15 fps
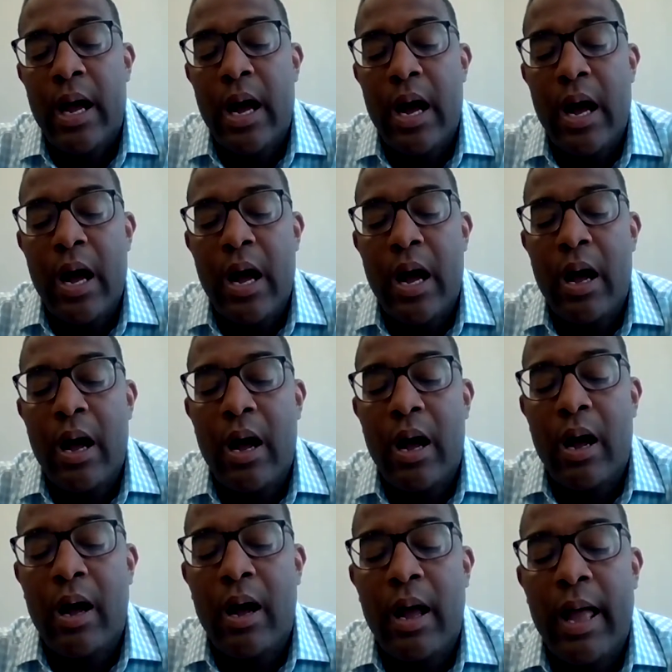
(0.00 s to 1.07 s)

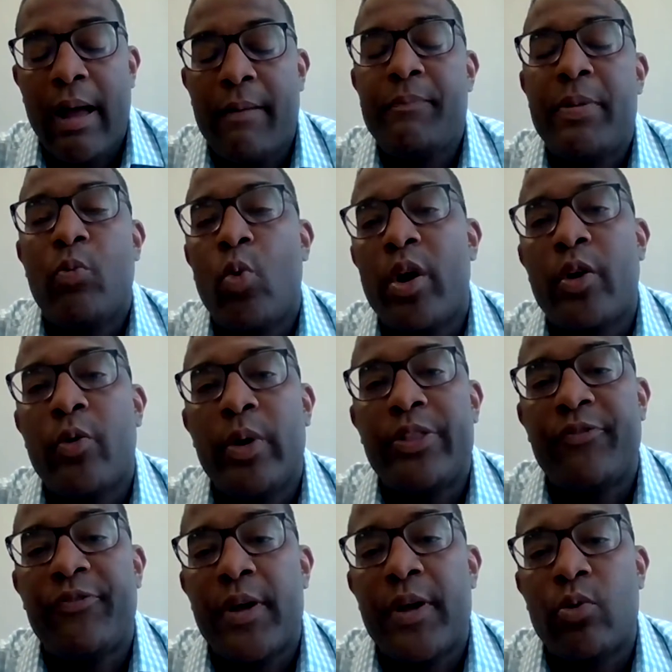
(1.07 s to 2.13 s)
have been working with
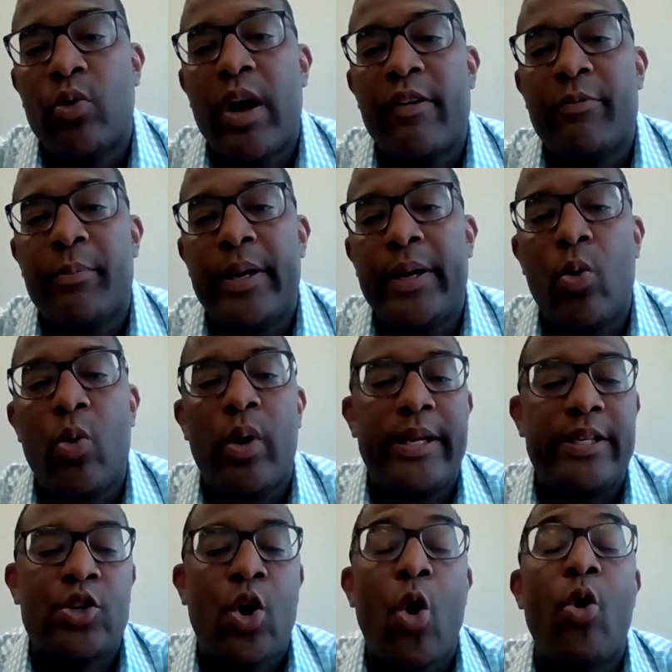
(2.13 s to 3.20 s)
the federal government on
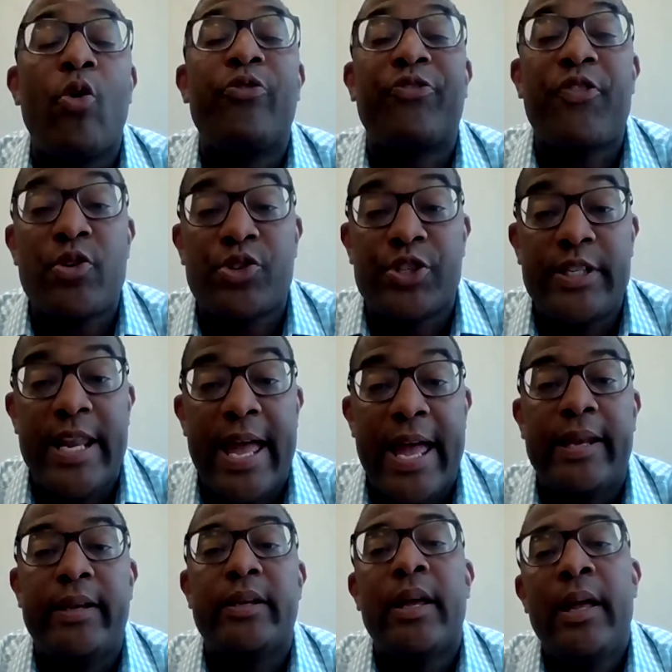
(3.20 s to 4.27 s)
is called
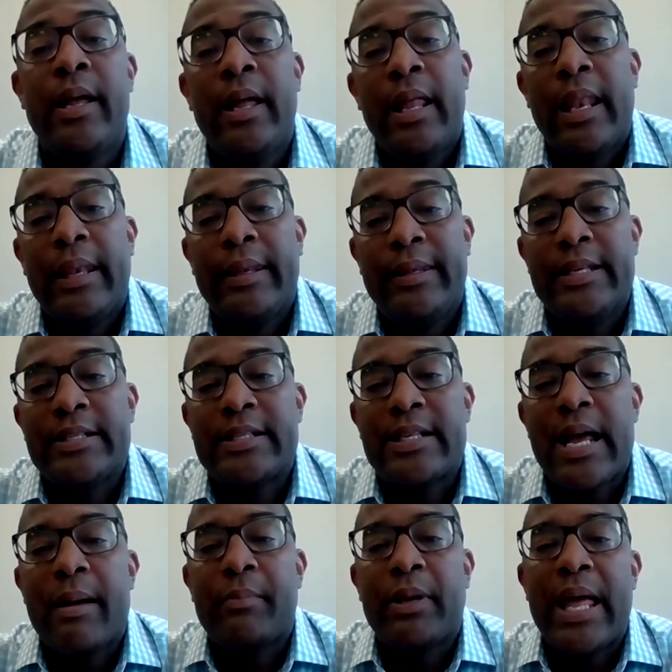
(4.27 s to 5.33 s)
FirstNet. This
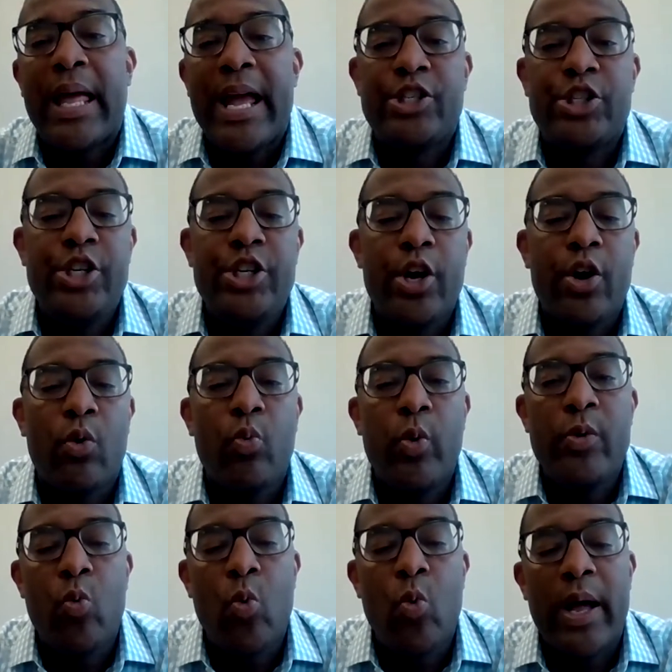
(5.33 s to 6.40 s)
time last year,
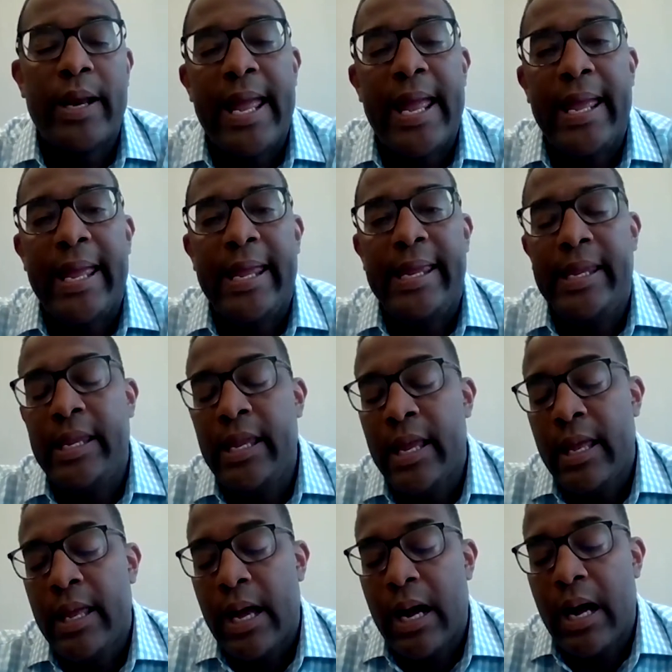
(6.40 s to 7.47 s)
we won a
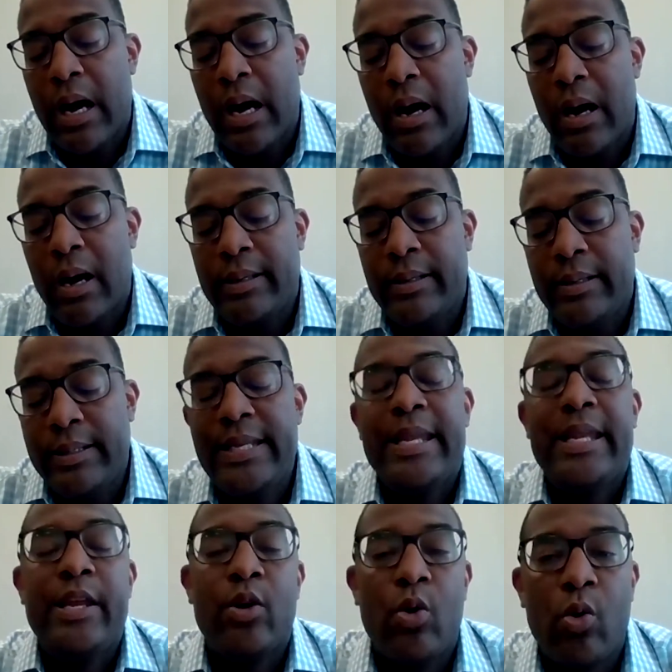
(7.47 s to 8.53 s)

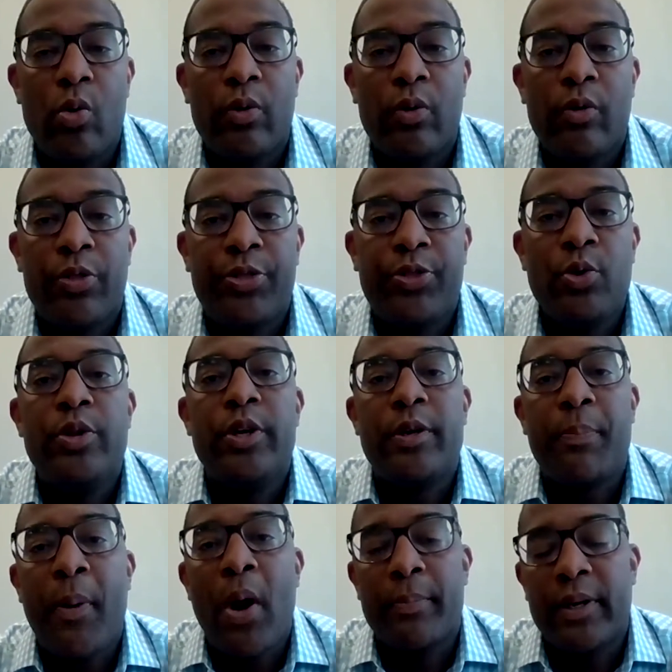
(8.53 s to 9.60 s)
deal through the
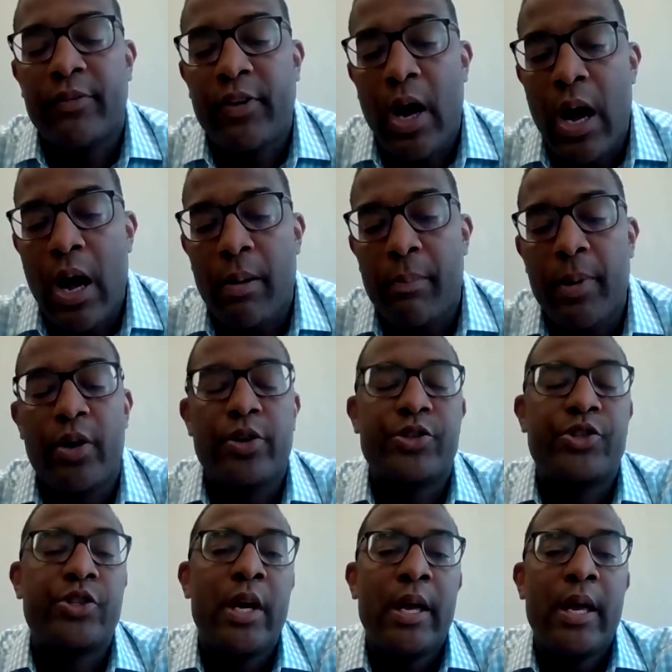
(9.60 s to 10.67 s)
Department of
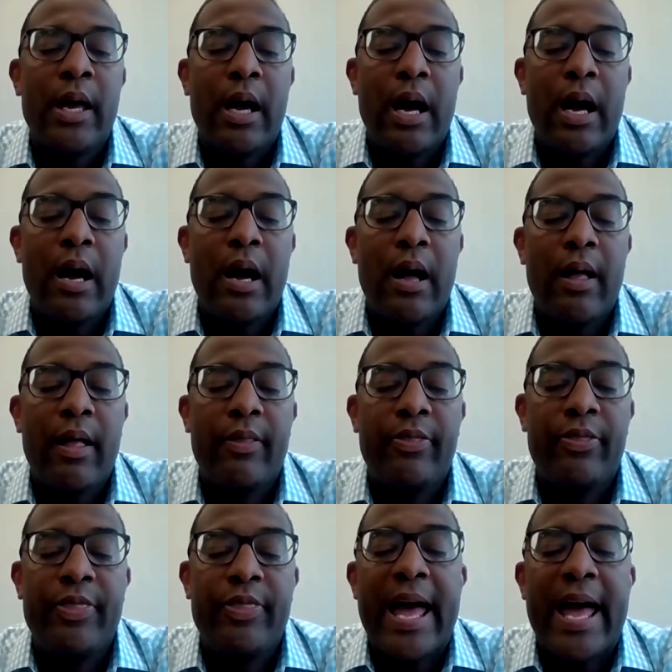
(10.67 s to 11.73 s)
Commerce
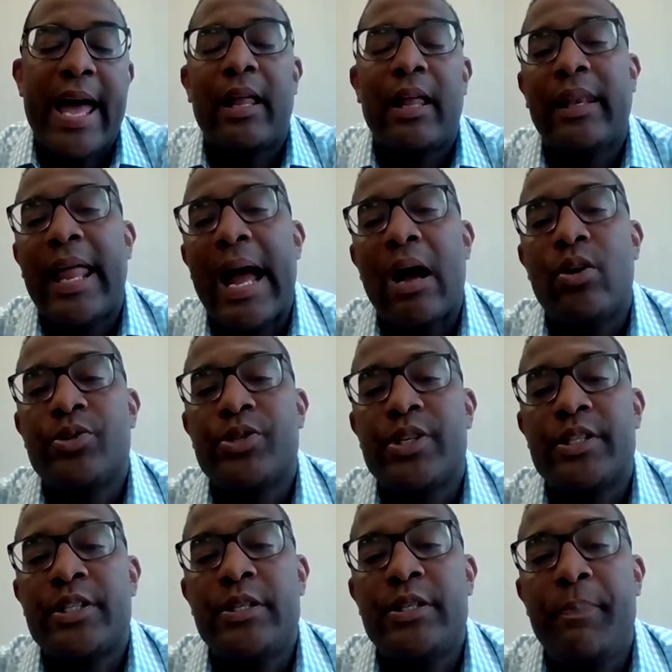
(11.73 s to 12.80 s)
that allows
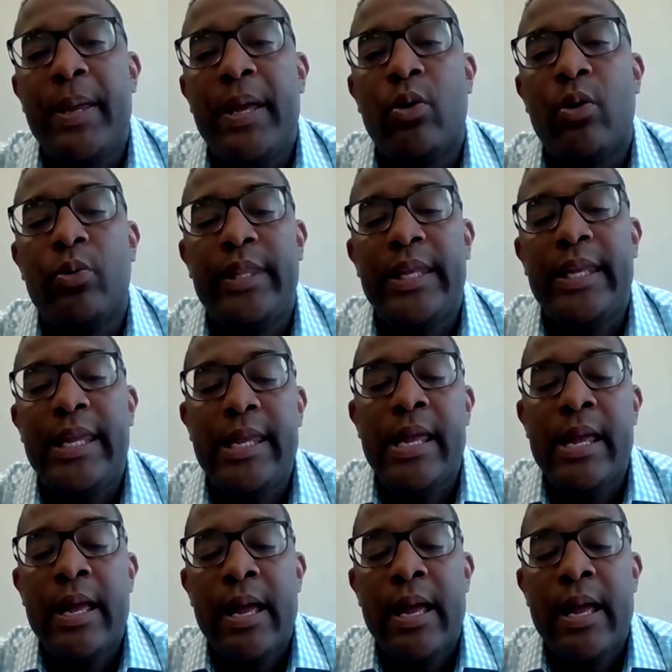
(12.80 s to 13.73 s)
us to build the